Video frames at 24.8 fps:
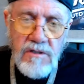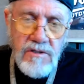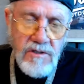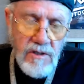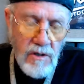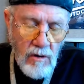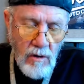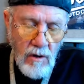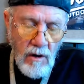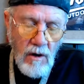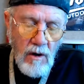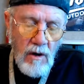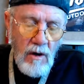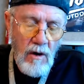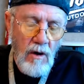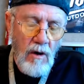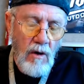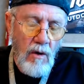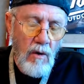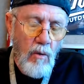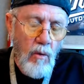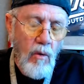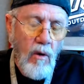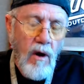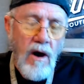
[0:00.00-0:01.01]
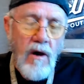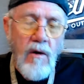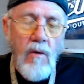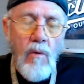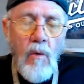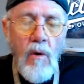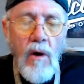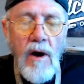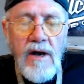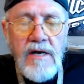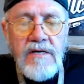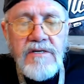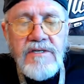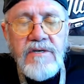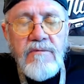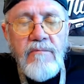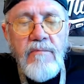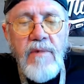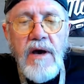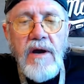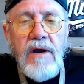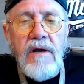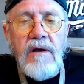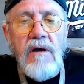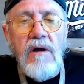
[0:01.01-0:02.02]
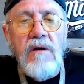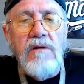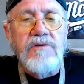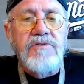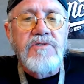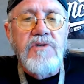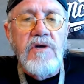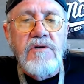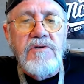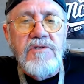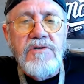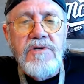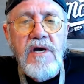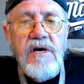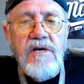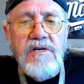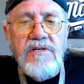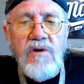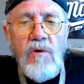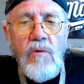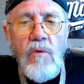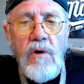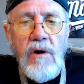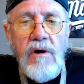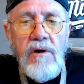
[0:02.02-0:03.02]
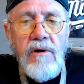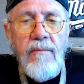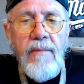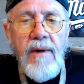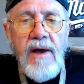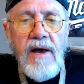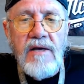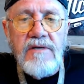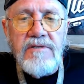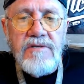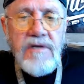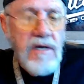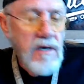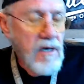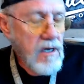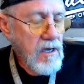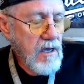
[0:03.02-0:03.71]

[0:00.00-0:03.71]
So why is the Medical Association wearing the mask?